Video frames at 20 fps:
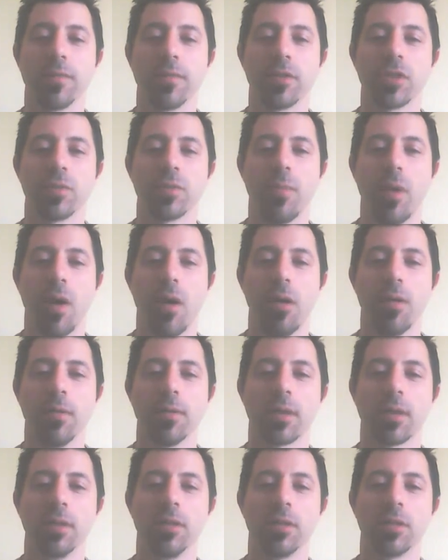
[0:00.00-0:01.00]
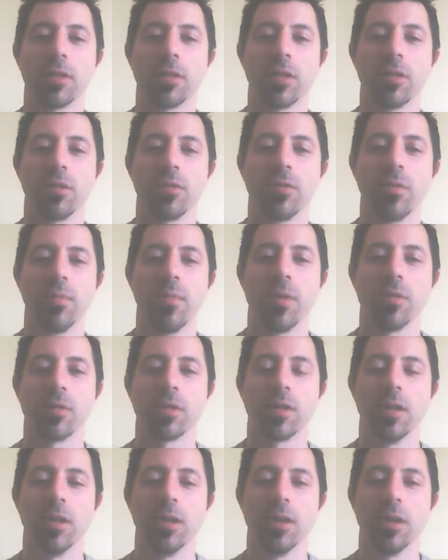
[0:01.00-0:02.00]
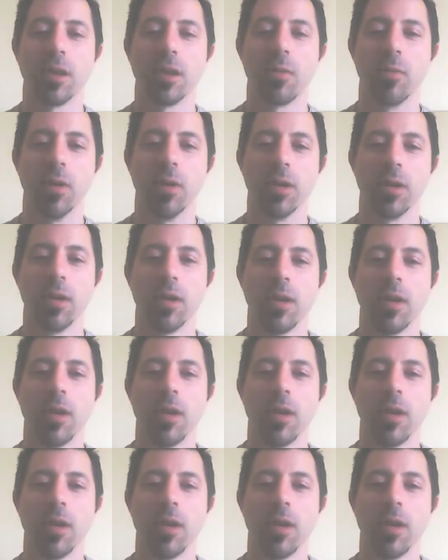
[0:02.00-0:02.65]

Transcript: of the small and considered the most illiquid.